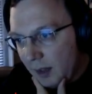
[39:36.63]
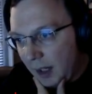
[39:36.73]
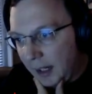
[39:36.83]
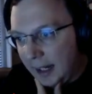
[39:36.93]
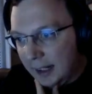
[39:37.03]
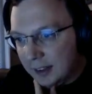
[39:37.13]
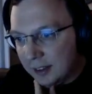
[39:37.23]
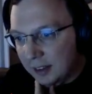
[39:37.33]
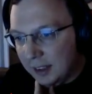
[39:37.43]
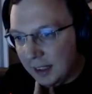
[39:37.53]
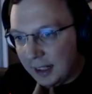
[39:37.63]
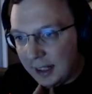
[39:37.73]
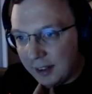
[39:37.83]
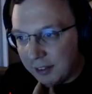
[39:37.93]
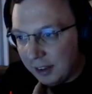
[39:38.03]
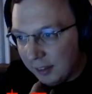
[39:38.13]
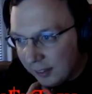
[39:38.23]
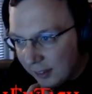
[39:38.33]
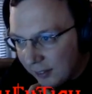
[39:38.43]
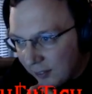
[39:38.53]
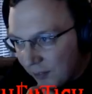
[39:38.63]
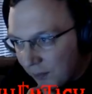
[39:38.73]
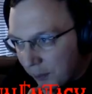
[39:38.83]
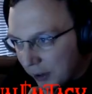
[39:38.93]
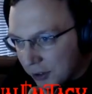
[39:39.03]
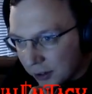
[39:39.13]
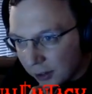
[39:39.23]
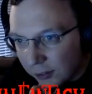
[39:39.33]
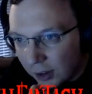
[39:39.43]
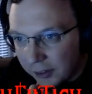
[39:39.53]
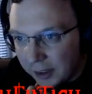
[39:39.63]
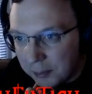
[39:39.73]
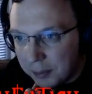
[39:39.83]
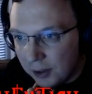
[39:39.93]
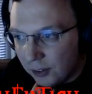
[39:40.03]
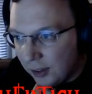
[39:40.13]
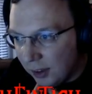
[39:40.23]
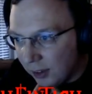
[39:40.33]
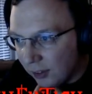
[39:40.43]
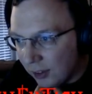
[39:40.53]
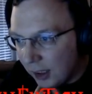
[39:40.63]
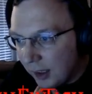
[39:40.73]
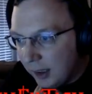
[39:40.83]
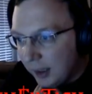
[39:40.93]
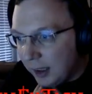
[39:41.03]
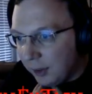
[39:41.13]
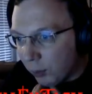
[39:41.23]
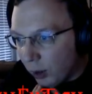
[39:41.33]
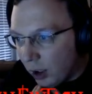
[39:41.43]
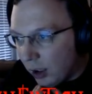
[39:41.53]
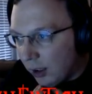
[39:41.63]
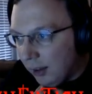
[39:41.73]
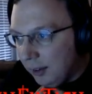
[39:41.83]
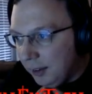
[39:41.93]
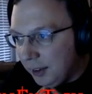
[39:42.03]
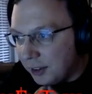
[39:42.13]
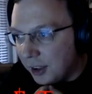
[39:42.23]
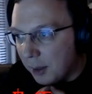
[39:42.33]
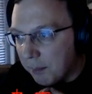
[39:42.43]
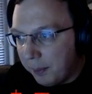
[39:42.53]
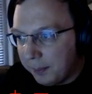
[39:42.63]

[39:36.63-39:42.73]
I actually have a picture of all the NPCs, a raw dump,